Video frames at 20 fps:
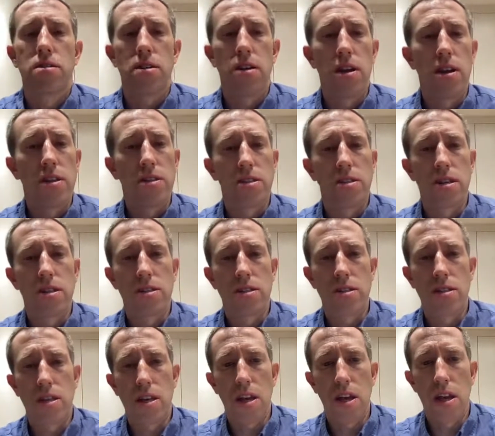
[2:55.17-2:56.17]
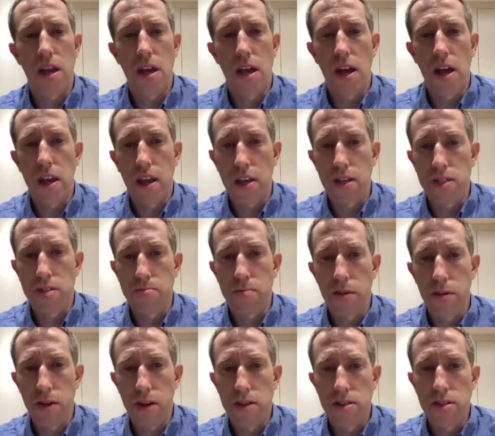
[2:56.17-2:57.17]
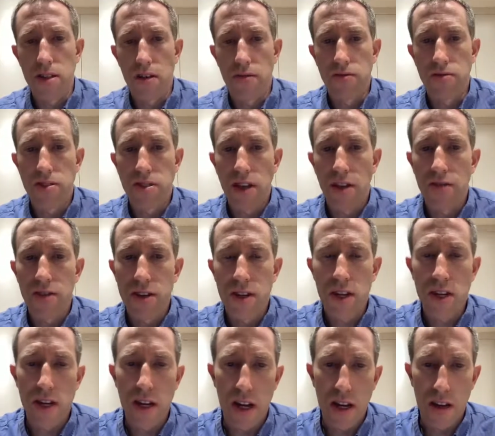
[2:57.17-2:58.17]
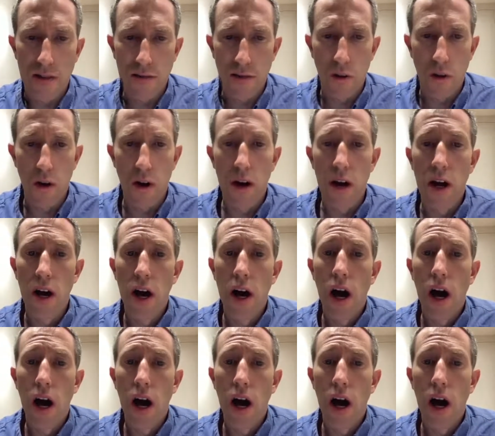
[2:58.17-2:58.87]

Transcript: Innocence and Experience of 1794,